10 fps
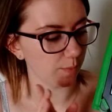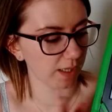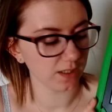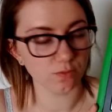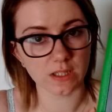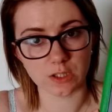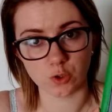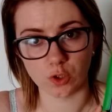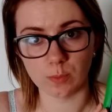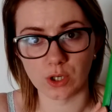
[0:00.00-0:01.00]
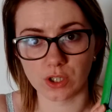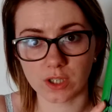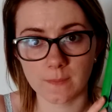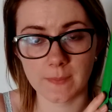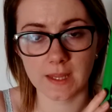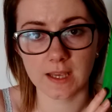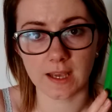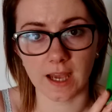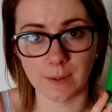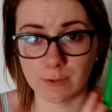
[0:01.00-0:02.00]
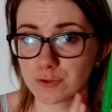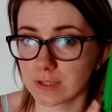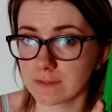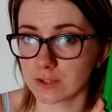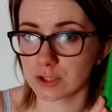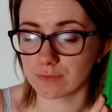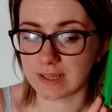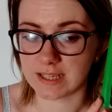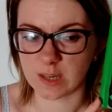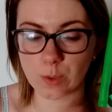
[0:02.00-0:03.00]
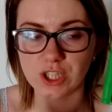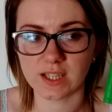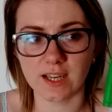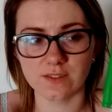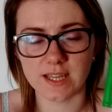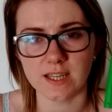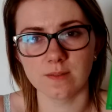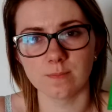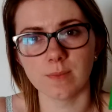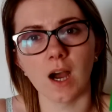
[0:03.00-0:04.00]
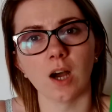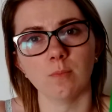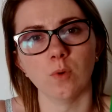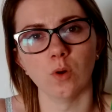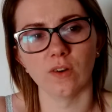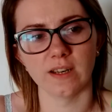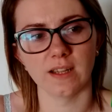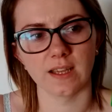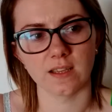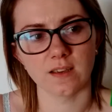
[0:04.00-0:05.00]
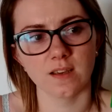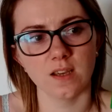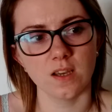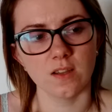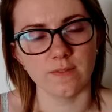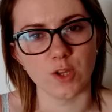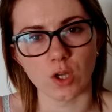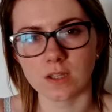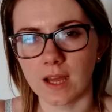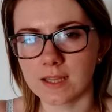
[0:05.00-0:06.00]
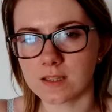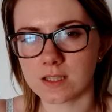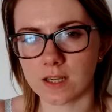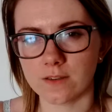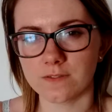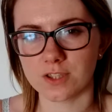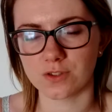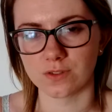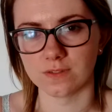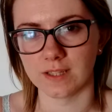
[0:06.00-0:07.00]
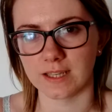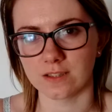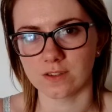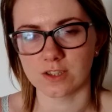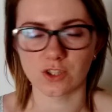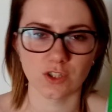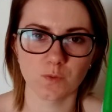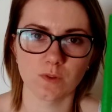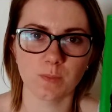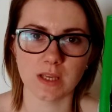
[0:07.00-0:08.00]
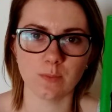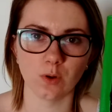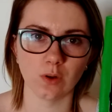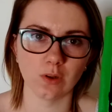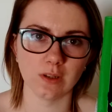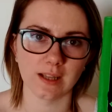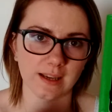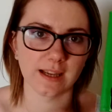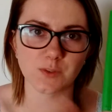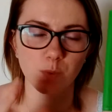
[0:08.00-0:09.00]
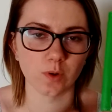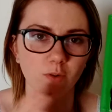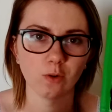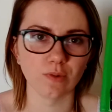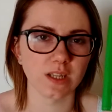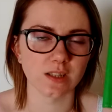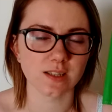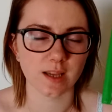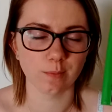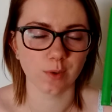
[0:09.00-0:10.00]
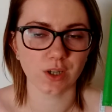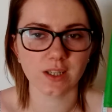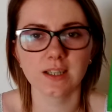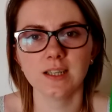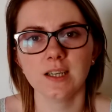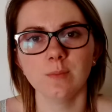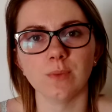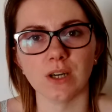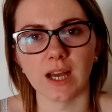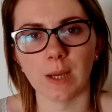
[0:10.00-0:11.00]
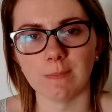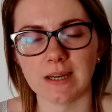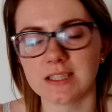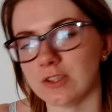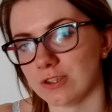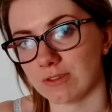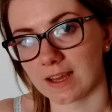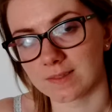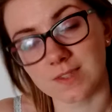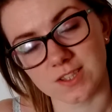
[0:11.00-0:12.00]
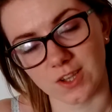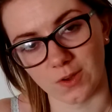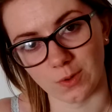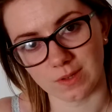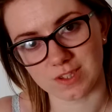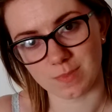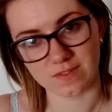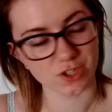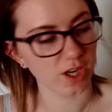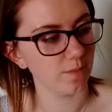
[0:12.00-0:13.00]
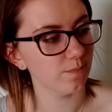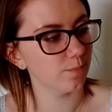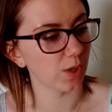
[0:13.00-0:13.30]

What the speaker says: I did really enjoy the book and it was really fun to read. I wish I'd kind of taken part more in like the online stuff to sort of like discuss with people like as we were all reading the same book, but I didn't do that, so it was a bit of a shame.